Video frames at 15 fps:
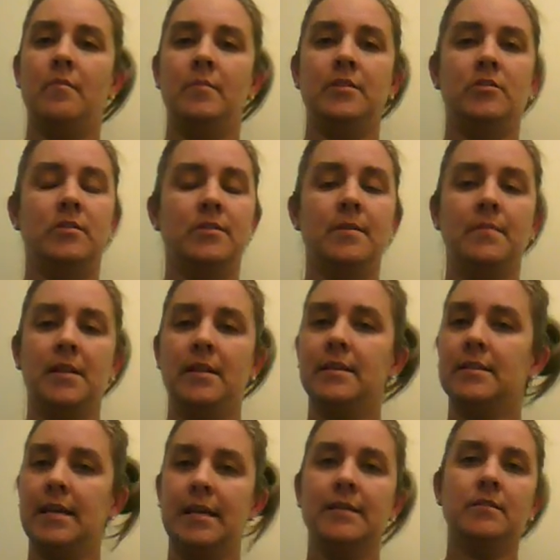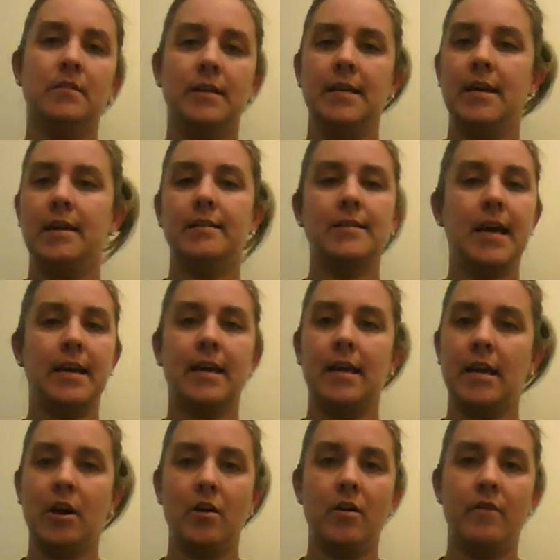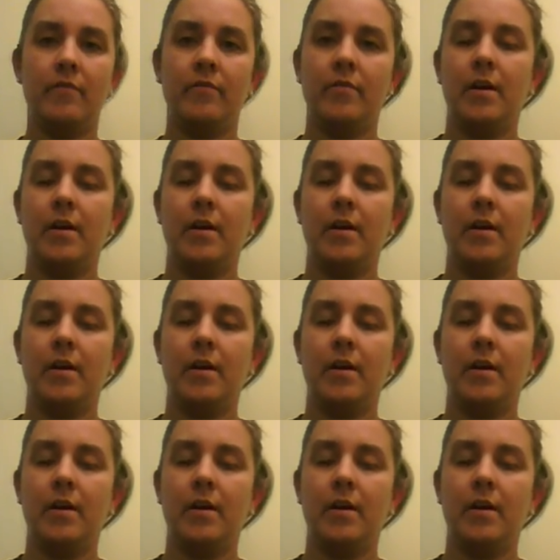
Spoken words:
is just something that's easily taken care of.